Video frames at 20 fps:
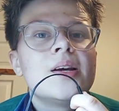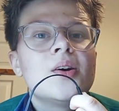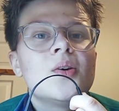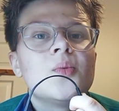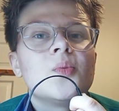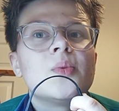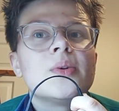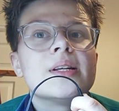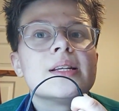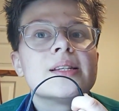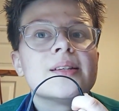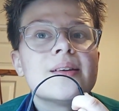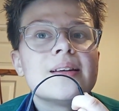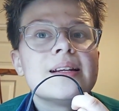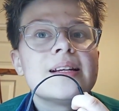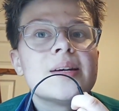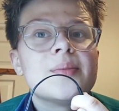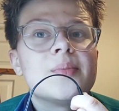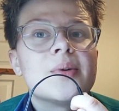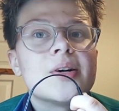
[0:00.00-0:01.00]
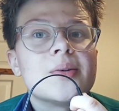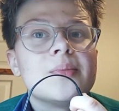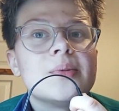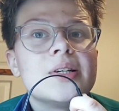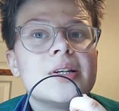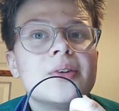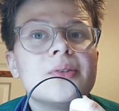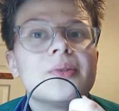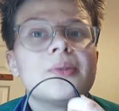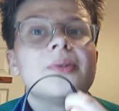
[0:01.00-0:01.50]
When designing a
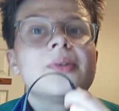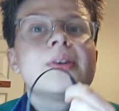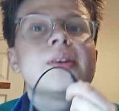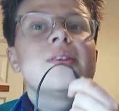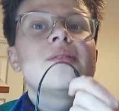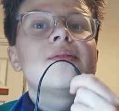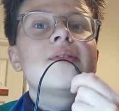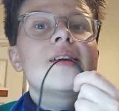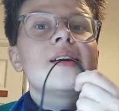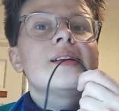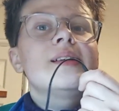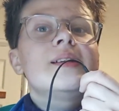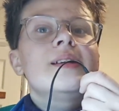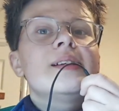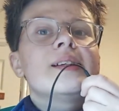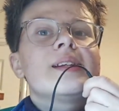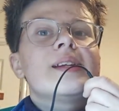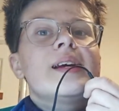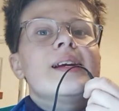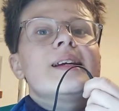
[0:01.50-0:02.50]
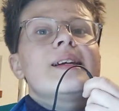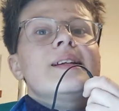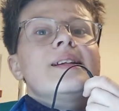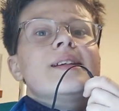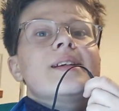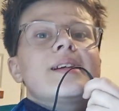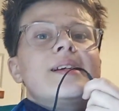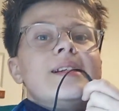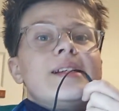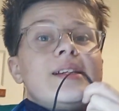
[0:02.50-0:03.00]
biomaterial, you first need to take into
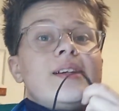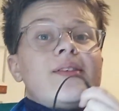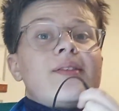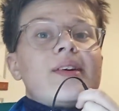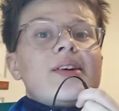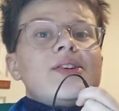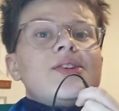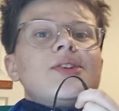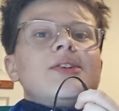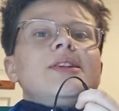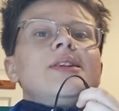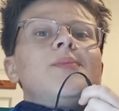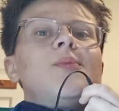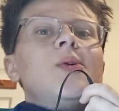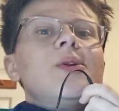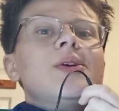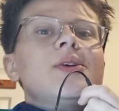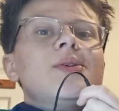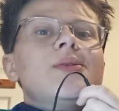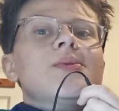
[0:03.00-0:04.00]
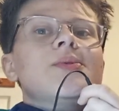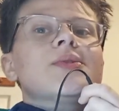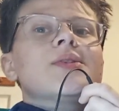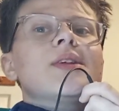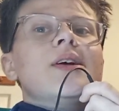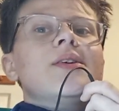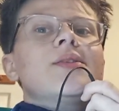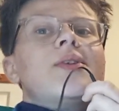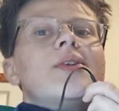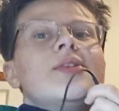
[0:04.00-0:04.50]
consideration the molecules that
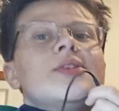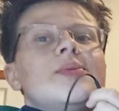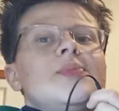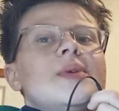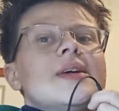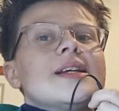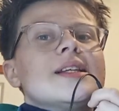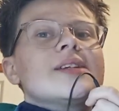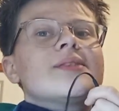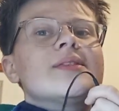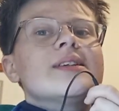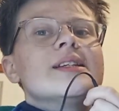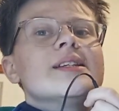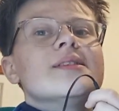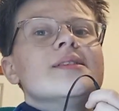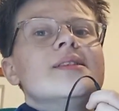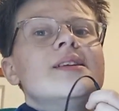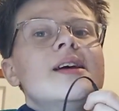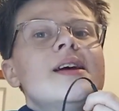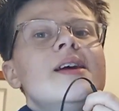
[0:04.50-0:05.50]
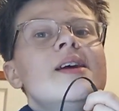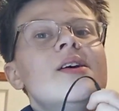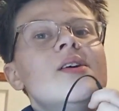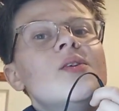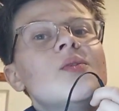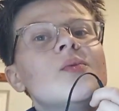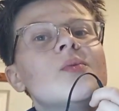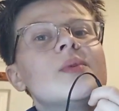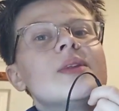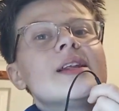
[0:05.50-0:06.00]
are going to be excreted
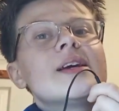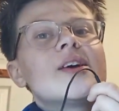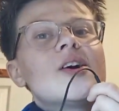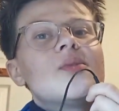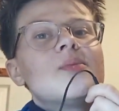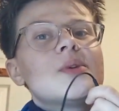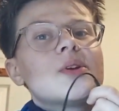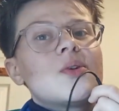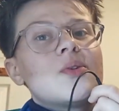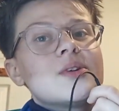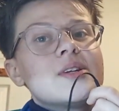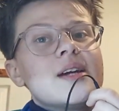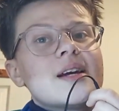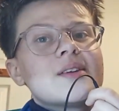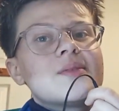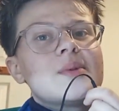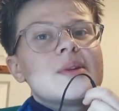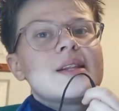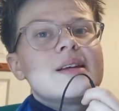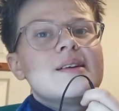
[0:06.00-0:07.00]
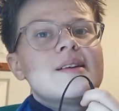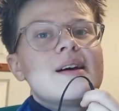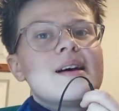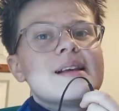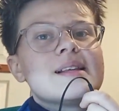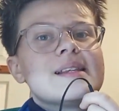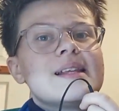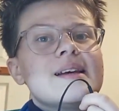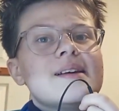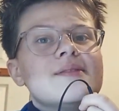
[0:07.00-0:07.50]
when they come in contact with it, as
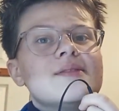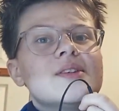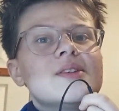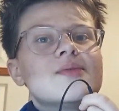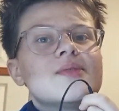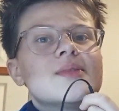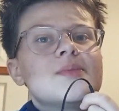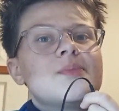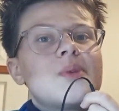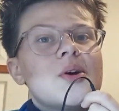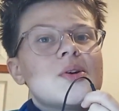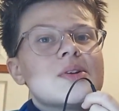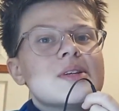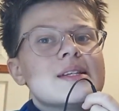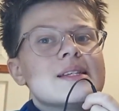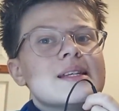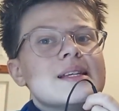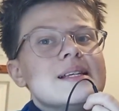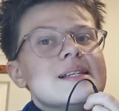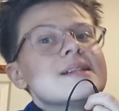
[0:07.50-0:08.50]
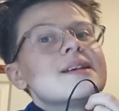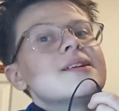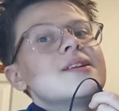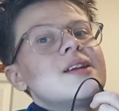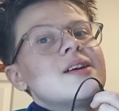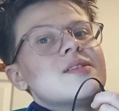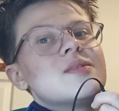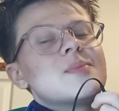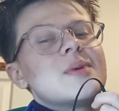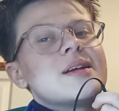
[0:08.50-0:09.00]
they have different potencies and
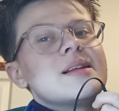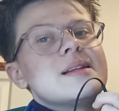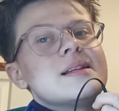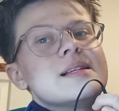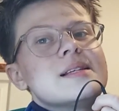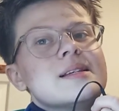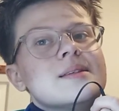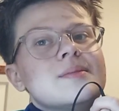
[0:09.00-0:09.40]
lifespans.